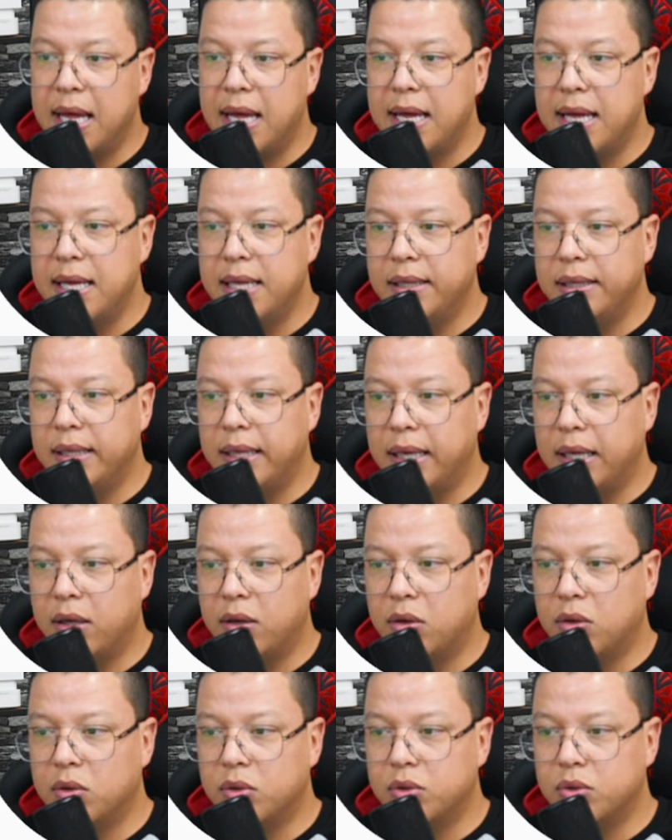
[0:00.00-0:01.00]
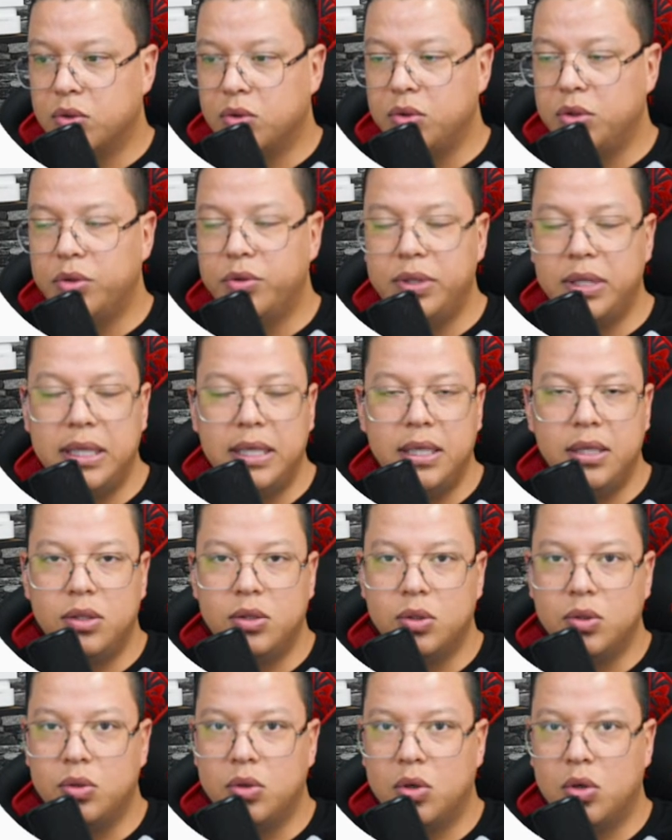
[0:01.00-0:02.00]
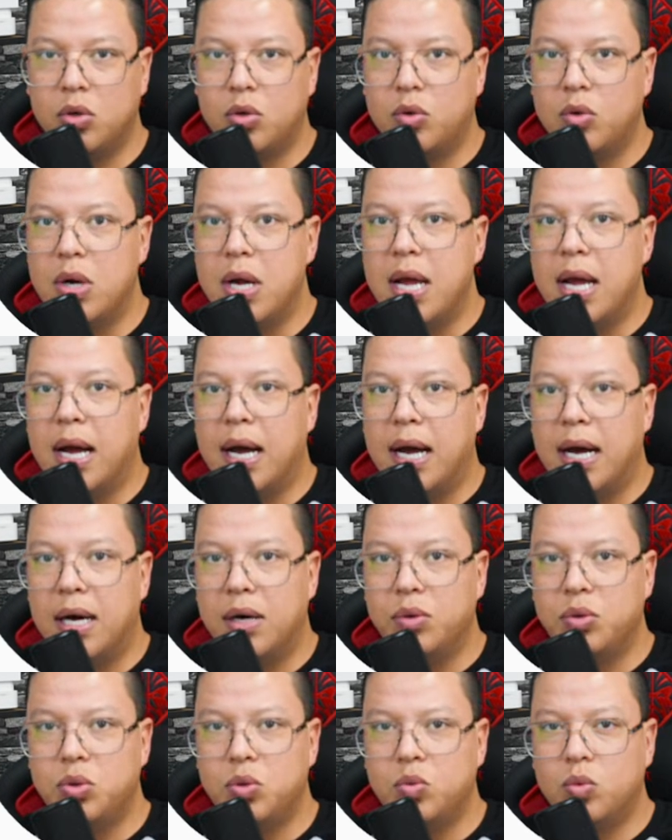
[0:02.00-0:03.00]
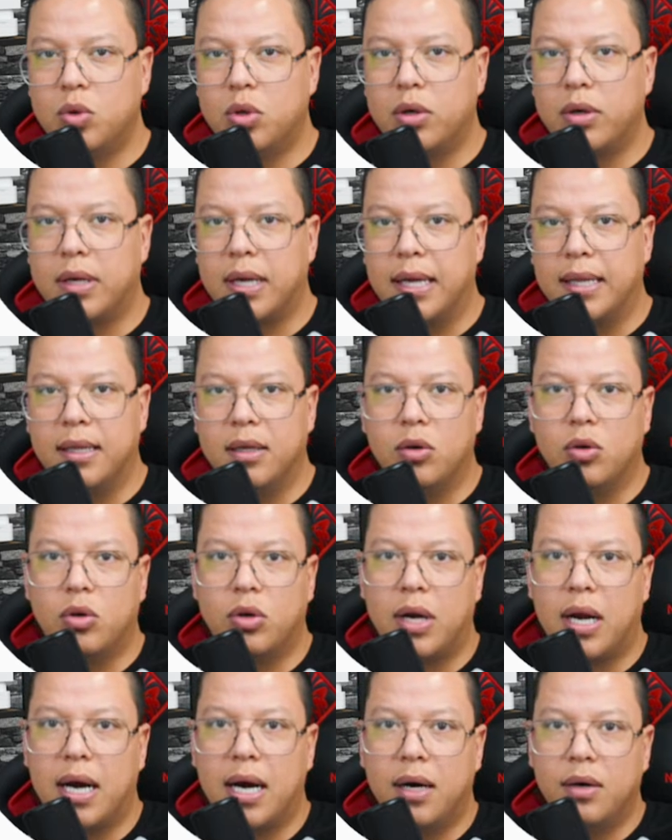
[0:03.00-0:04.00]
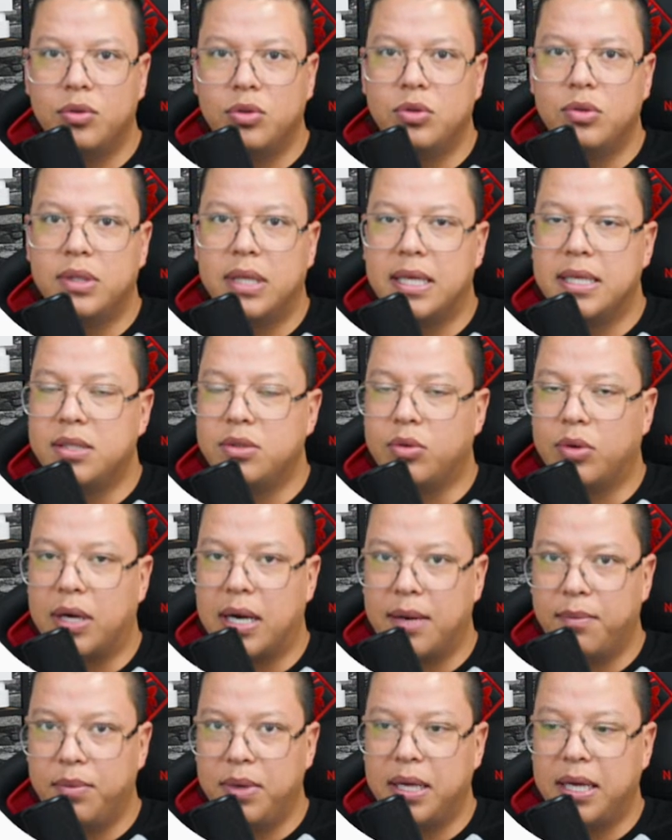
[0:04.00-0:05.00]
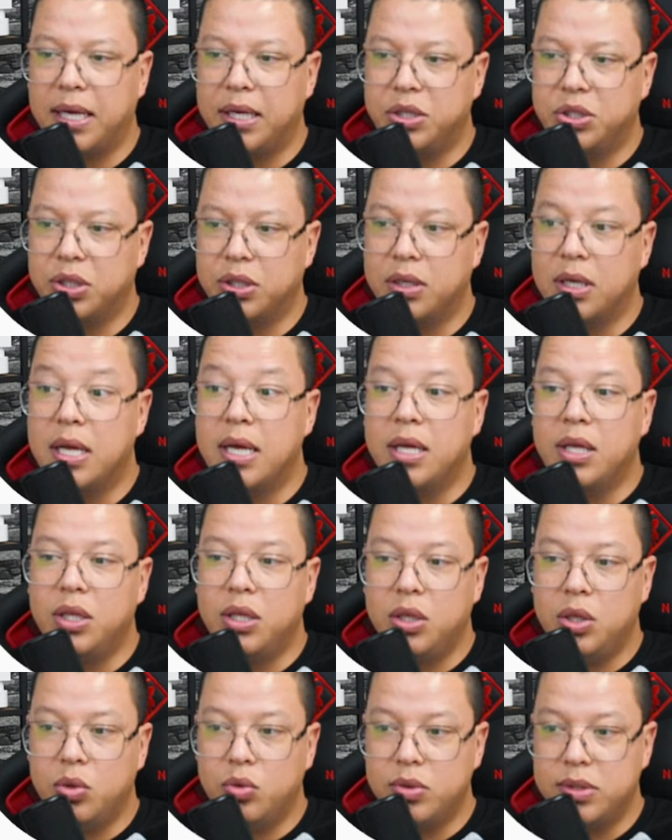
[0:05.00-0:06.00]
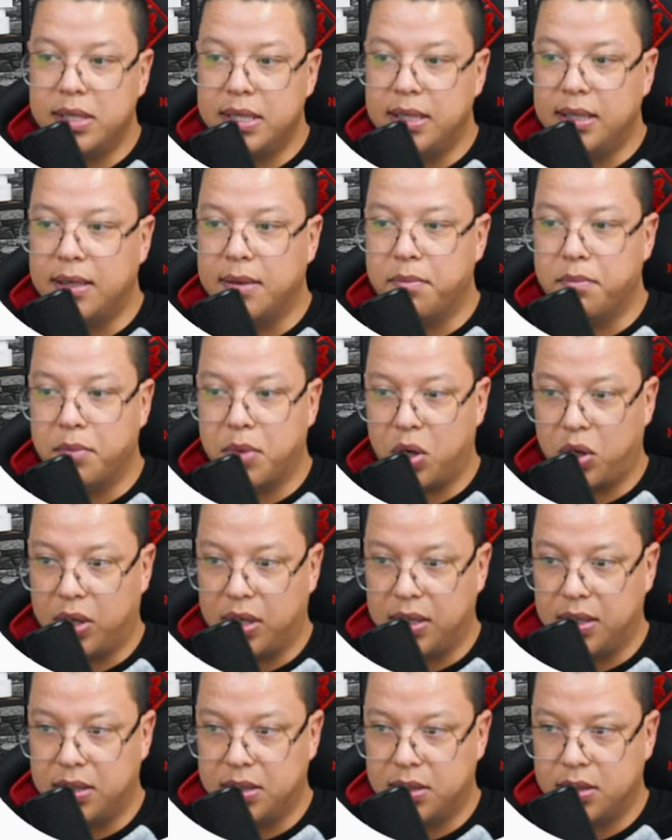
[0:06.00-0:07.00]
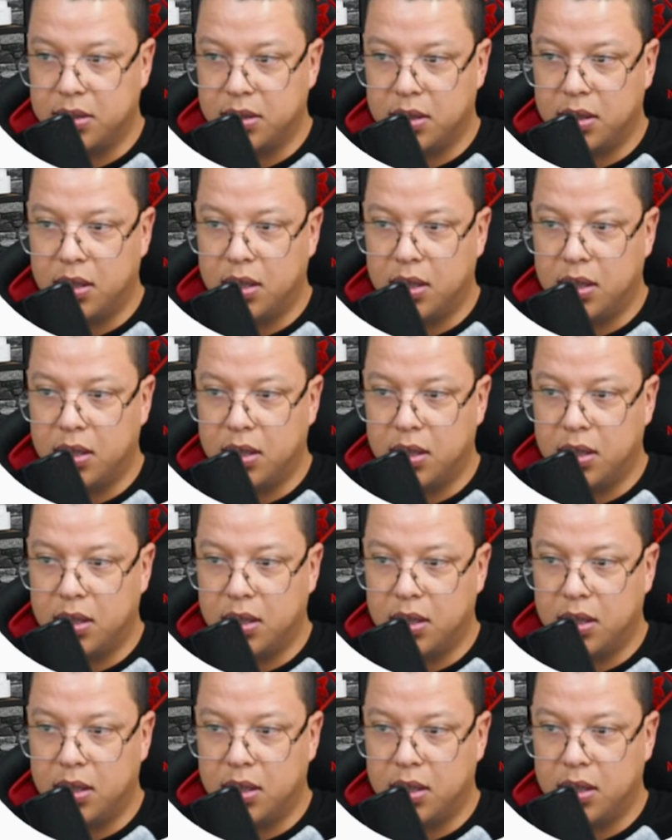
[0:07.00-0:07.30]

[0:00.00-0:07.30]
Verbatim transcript: And also you need to know how to work or how to test your application using mockings.